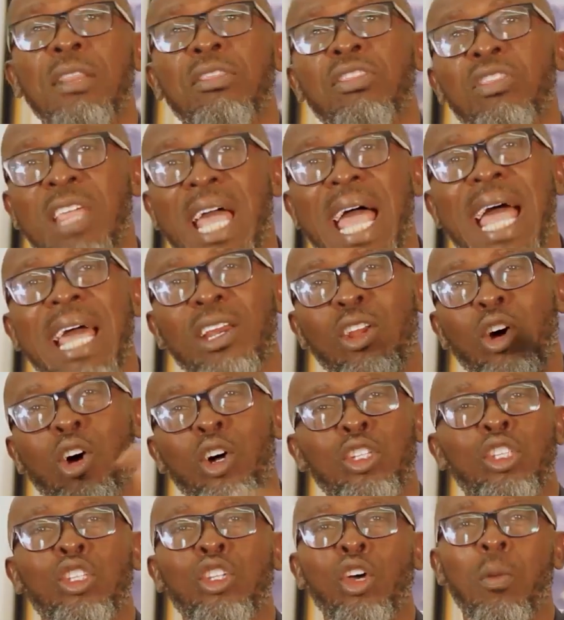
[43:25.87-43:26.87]
Then
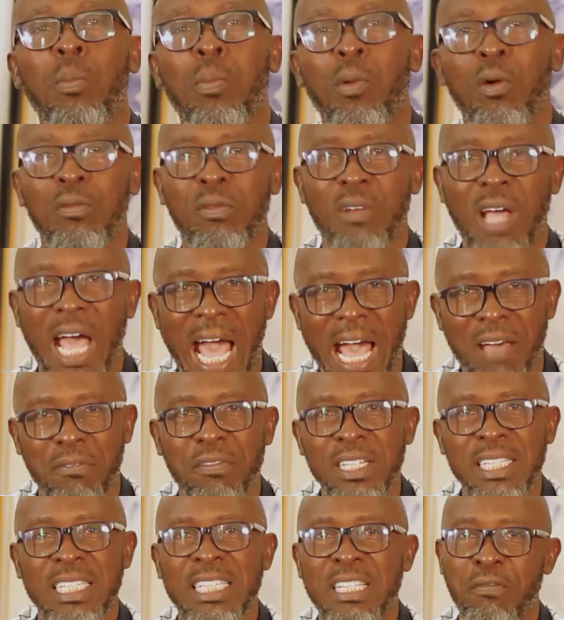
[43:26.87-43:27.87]
on top of
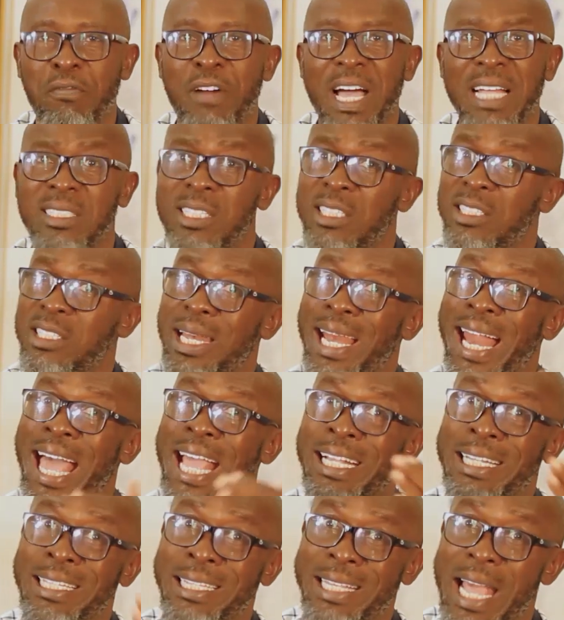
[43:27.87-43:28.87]
having devices
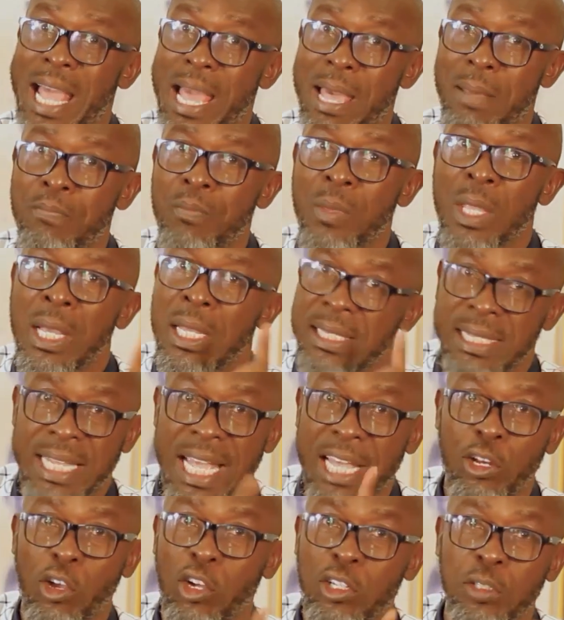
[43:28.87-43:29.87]
like them,
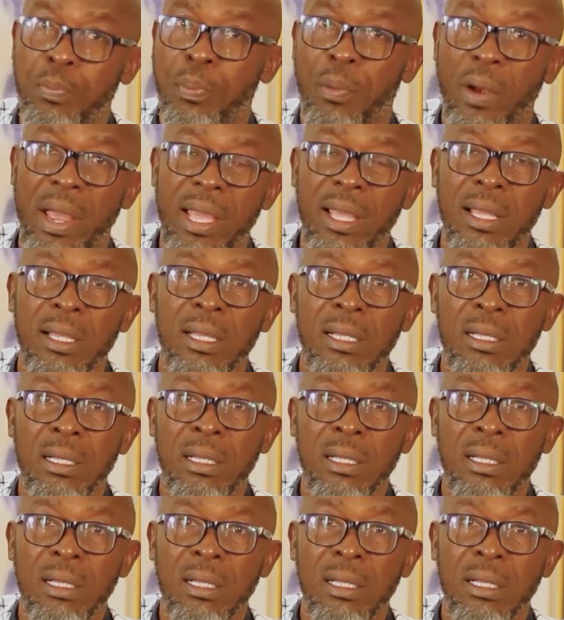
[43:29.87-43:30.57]
they don't pray.